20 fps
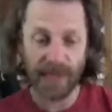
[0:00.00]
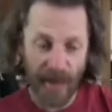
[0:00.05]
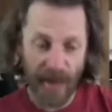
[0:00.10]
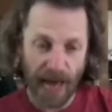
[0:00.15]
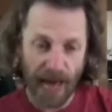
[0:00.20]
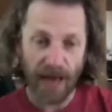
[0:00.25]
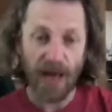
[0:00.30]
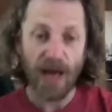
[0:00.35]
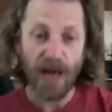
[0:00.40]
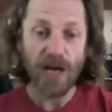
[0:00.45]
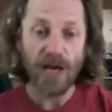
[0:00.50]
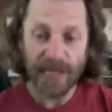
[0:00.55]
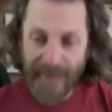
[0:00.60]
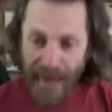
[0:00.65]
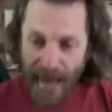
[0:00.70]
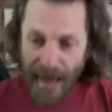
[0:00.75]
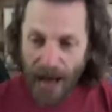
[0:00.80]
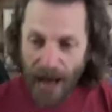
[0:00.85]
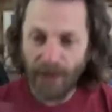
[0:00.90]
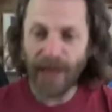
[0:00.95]
Yeah,
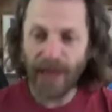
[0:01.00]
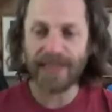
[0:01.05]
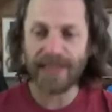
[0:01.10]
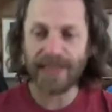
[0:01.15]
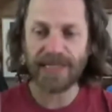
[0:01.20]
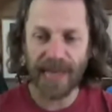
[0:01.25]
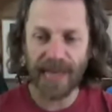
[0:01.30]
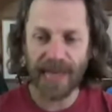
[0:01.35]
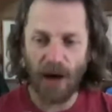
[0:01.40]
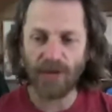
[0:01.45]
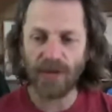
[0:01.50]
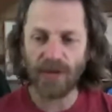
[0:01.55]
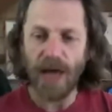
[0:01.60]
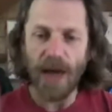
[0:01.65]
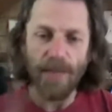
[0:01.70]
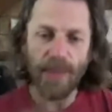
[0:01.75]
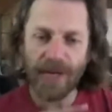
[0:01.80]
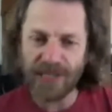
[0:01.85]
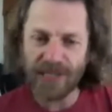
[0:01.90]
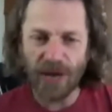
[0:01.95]
now let's get
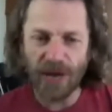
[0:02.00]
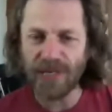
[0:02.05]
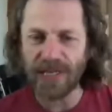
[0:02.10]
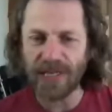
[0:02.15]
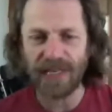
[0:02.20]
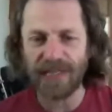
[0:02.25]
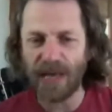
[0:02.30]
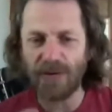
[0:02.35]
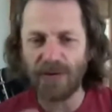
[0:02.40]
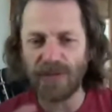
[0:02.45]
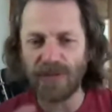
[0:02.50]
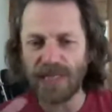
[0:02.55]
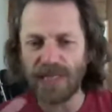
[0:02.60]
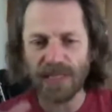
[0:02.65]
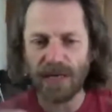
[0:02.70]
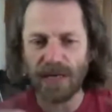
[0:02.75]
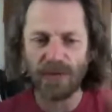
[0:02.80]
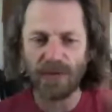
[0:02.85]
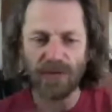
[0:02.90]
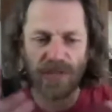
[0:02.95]
on, because those
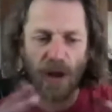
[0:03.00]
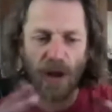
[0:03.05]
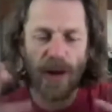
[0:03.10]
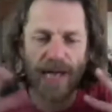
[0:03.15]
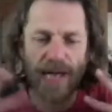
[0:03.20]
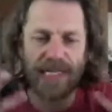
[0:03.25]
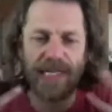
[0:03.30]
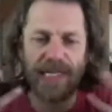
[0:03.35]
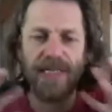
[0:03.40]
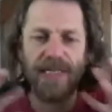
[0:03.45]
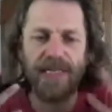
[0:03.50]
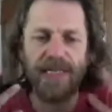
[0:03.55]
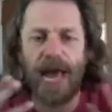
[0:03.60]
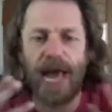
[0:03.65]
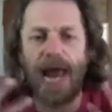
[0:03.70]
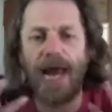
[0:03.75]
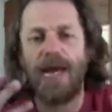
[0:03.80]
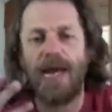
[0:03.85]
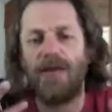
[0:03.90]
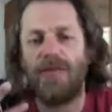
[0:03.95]
insults don't actually
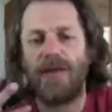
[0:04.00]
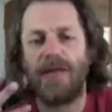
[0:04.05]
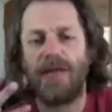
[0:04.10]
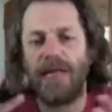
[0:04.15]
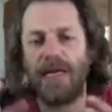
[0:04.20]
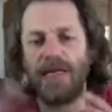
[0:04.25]
contain anything.